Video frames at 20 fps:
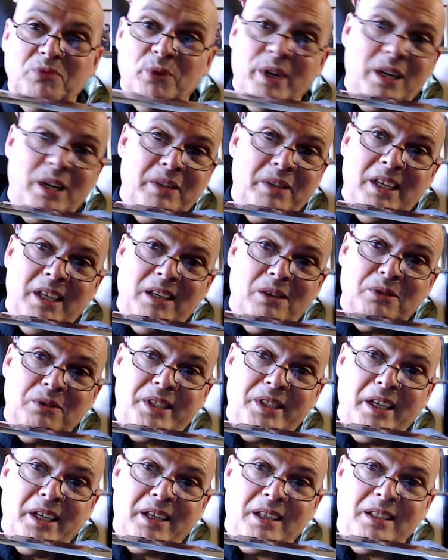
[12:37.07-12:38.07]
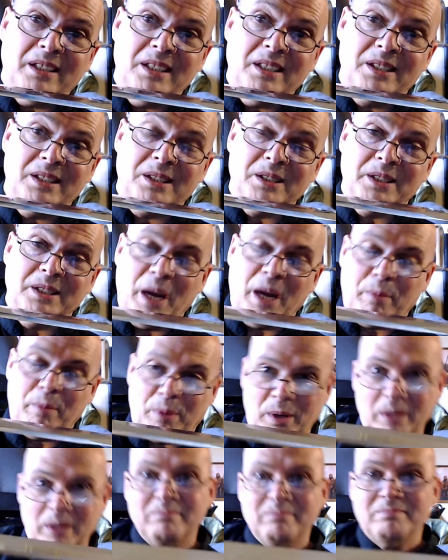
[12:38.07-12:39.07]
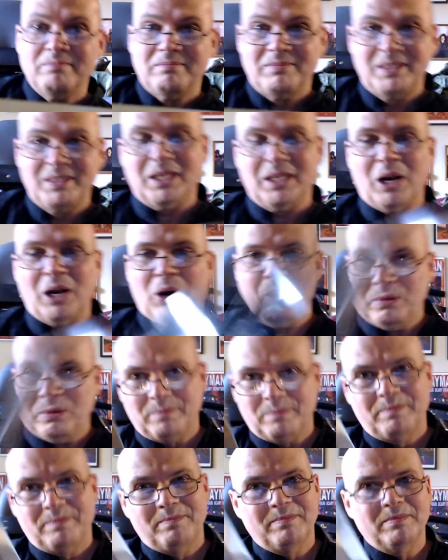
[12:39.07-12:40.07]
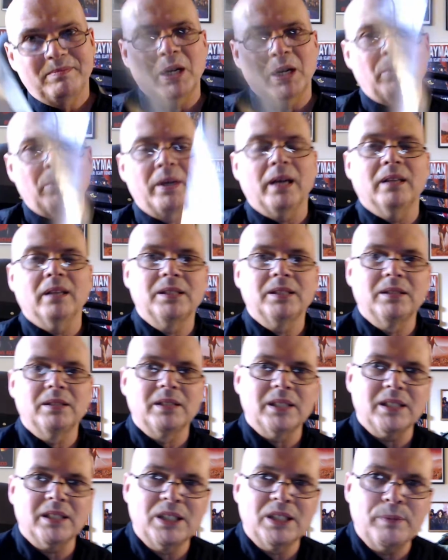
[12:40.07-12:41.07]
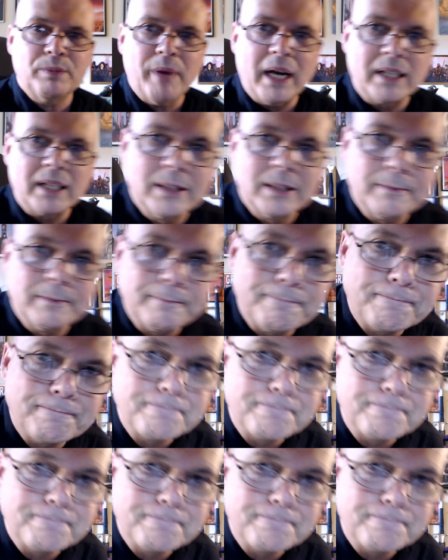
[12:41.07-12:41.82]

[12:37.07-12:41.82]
we don't need no stinking distal taper. So, okay, let's look at the specs.